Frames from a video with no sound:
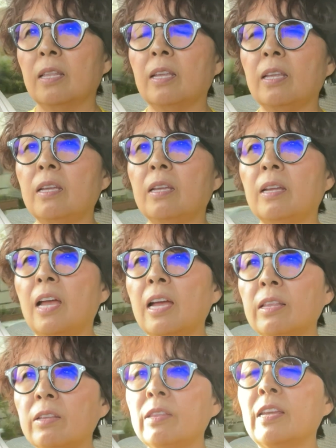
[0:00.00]

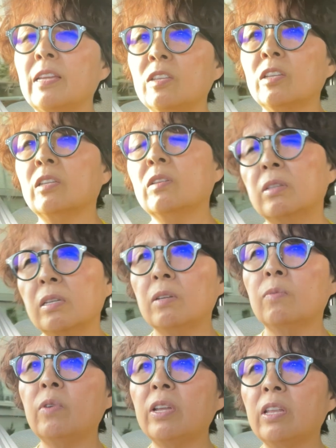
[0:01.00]
other than just
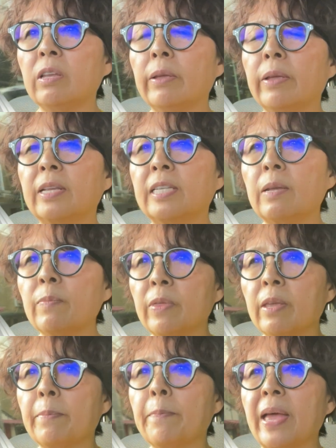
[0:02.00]
reading
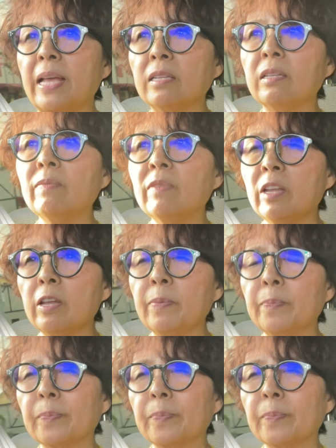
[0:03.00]
something passively.